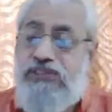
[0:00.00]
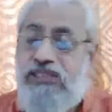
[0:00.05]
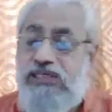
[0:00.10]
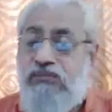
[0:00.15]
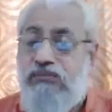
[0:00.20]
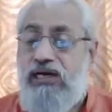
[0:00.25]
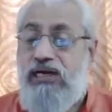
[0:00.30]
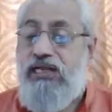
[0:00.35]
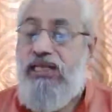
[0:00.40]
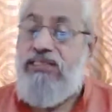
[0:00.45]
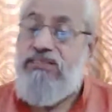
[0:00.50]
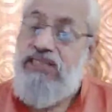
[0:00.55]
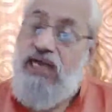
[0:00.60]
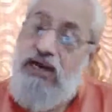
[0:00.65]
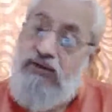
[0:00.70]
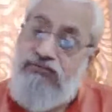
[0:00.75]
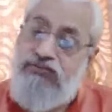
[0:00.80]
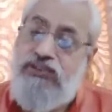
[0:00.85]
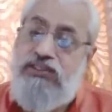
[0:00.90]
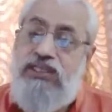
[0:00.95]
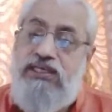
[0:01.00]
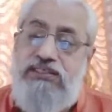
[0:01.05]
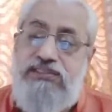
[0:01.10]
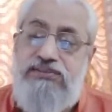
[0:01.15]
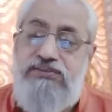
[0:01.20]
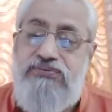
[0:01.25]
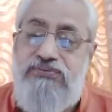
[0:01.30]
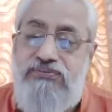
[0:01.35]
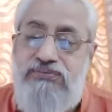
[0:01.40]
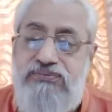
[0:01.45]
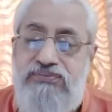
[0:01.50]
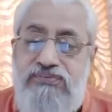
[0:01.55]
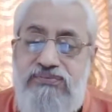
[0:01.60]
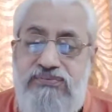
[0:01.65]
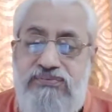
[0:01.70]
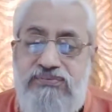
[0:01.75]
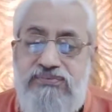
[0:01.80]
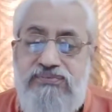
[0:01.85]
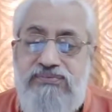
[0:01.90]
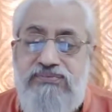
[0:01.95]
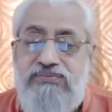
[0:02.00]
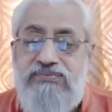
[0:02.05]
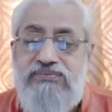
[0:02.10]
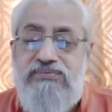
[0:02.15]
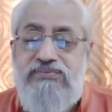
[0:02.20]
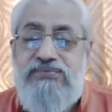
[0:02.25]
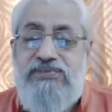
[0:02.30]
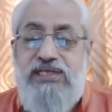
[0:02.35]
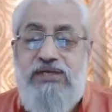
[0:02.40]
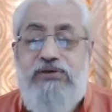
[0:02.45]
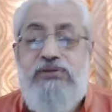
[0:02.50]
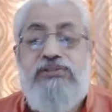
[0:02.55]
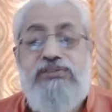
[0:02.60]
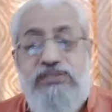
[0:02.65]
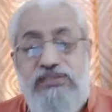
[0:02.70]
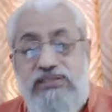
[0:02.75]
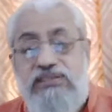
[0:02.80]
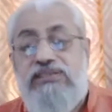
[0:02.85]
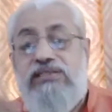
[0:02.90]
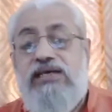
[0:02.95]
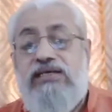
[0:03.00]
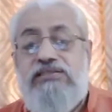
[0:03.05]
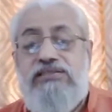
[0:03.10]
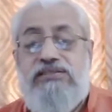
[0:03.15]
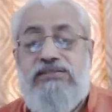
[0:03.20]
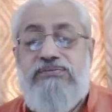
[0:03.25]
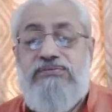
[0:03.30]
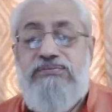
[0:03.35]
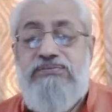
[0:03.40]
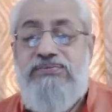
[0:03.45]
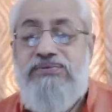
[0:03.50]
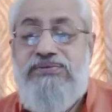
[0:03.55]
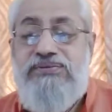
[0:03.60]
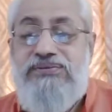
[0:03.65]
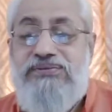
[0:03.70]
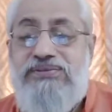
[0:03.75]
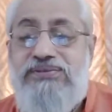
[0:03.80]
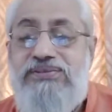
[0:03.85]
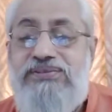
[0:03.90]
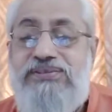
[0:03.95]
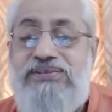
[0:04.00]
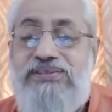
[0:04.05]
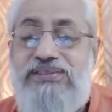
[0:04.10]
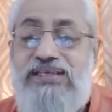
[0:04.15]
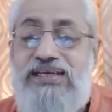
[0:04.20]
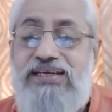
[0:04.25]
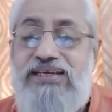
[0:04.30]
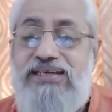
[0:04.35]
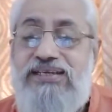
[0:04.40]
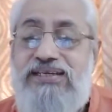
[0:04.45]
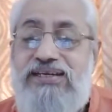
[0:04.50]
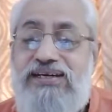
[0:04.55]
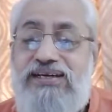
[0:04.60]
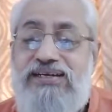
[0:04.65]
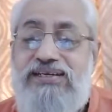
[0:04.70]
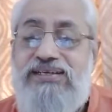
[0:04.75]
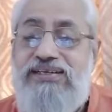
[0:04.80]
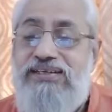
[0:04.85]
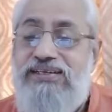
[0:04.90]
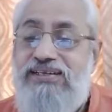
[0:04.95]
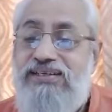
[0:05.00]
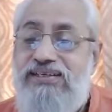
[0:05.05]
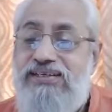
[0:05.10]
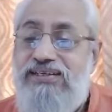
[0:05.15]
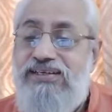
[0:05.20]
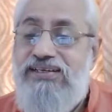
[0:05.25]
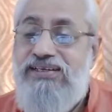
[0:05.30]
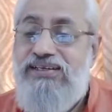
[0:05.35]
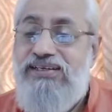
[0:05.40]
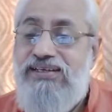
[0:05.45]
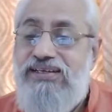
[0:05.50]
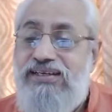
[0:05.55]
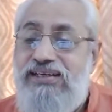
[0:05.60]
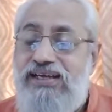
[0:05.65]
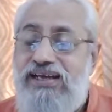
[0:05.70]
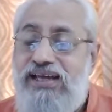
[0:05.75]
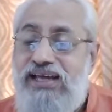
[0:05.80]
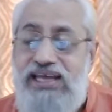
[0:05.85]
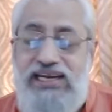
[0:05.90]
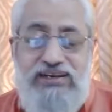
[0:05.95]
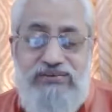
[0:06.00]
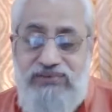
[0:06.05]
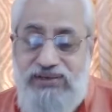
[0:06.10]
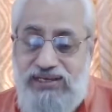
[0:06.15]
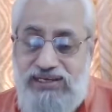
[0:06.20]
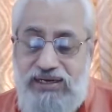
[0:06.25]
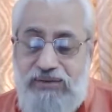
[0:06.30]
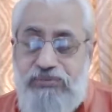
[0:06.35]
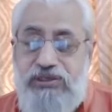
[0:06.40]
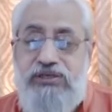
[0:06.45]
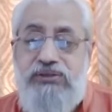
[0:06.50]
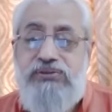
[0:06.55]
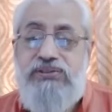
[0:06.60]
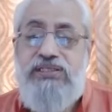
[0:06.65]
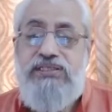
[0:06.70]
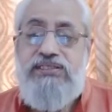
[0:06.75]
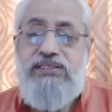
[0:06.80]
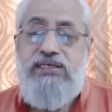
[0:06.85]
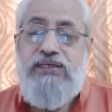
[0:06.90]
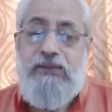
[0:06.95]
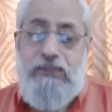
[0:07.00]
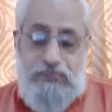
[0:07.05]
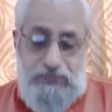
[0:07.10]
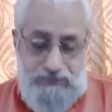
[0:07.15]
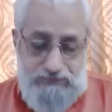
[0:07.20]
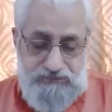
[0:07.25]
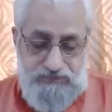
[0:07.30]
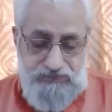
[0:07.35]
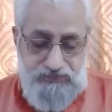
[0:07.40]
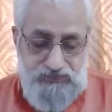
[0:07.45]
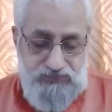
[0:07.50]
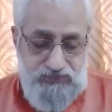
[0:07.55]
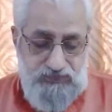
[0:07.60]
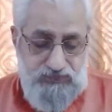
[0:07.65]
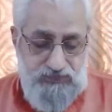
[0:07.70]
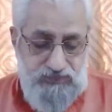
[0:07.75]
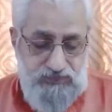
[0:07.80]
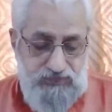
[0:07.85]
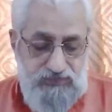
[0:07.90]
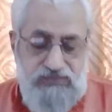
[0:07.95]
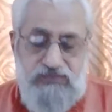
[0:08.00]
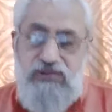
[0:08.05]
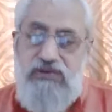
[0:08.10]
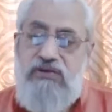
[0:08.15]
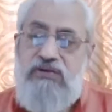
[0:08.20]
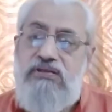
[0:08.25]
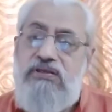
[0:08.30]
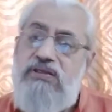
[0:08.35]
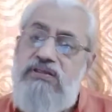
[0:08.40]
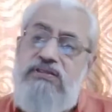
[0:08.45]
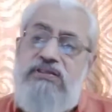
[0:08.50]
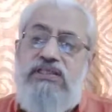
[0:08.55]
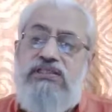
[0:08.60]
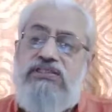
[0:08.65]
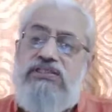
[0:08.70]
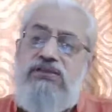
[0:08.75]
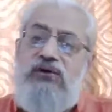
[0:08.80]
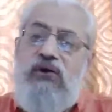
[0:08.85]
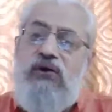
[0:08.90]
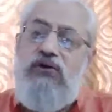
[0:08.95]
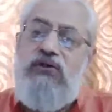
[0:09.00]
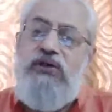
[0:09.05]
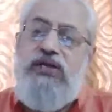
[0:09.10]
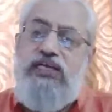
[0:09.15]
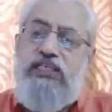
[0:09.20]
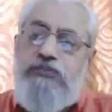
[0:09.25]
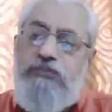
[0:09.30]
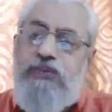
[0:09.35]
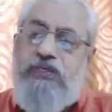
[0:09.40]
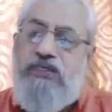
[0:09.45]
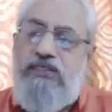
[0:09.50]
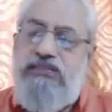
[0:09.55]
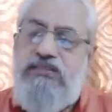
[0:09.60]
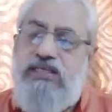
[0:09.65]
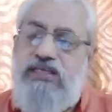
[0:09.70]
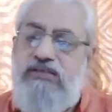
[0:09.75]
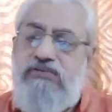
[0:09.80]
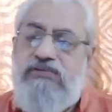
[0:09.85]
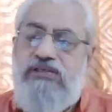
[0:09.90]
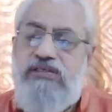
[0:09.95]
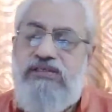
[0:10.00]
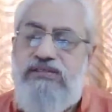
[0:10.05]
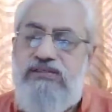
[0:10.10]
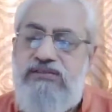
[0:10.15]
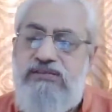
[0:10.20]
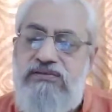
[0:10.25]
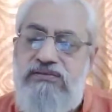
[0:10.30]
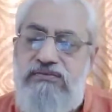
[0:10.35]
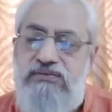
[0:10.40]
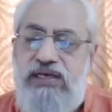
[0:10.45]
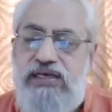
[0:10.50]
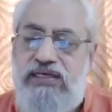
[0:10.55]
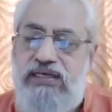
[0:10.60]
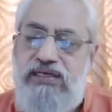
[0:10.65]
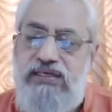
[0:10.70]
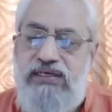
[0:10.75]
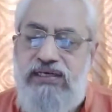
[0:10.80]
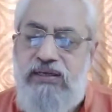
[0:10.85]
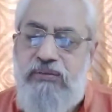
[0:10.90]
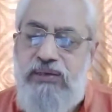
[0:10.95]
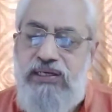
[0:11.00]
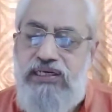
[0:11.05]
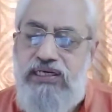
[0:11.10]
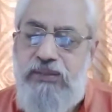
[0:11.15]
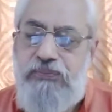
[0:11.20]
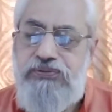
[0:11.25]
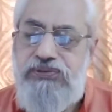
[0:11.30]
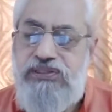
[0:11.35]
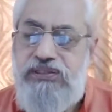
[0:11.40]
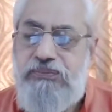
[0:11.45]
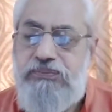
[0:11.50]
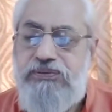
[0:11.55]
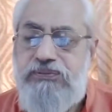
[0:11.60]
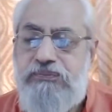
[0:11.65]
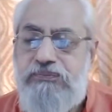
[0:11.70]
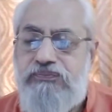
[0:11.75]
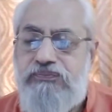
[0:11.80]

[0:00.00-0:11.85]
in the Himalayas after that. That was Nididhyasana. Okay, yeah. Anyway, coming to the thing. This is all your experience anyway. Waking, dream and deep sleep.